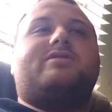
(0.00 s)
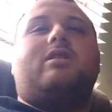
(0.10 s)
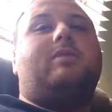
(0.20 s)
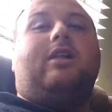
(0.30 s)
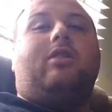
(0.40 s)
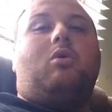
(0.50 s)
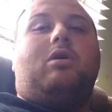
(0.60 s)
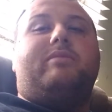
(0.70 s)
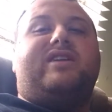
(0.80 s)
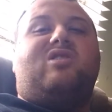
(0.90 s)
going to be a
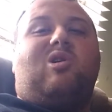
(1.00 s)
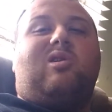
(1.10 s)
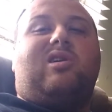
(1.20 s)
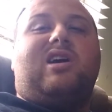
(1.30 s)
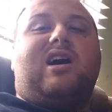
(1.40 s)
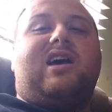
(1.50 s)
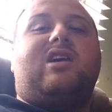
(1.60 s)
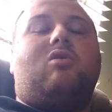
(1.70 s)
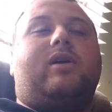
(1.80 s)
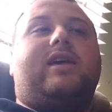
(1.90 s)
lower mid-carder guy
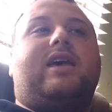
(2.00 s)
going